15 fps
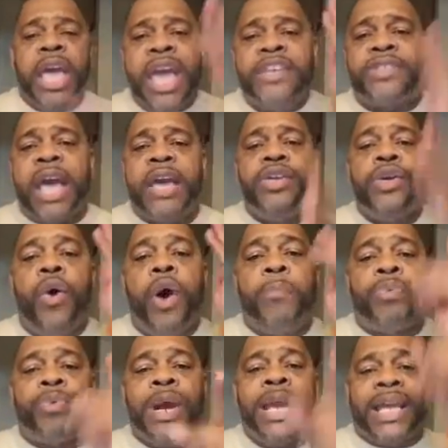He said, You
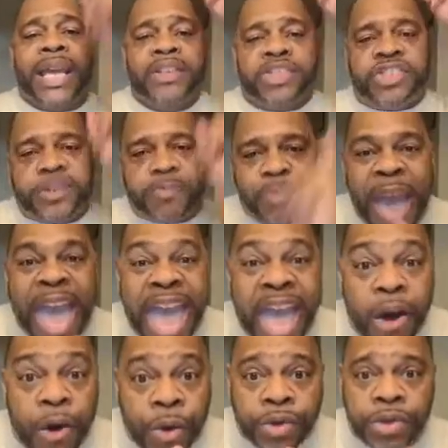are breaking
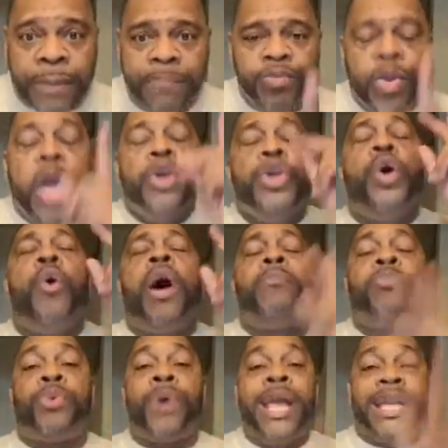spells, you
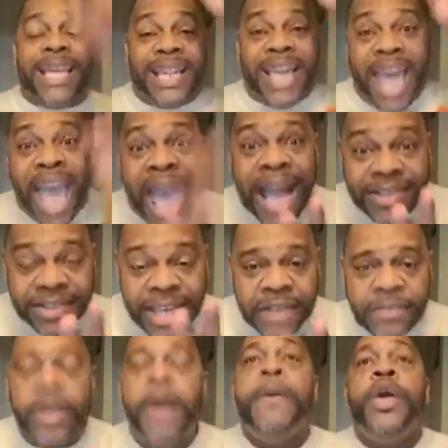are breaking
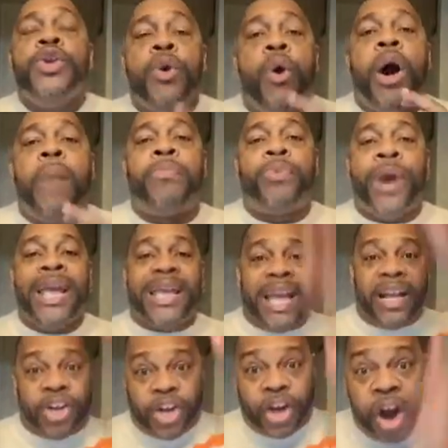hexes, you are
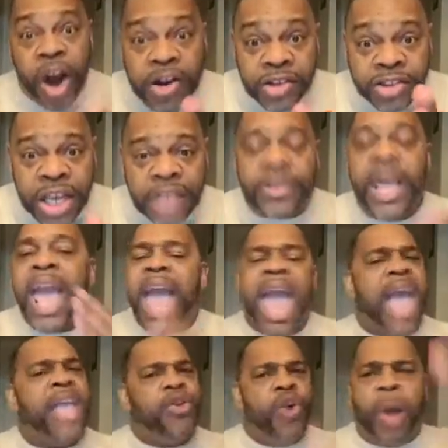breaking curses,
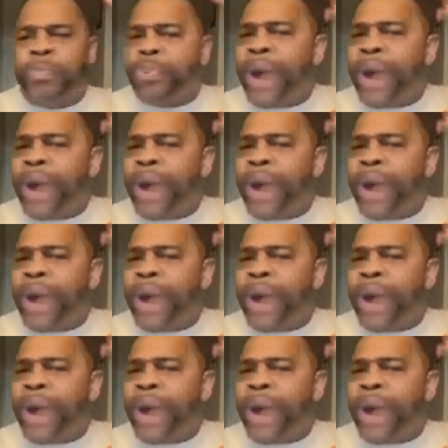and you're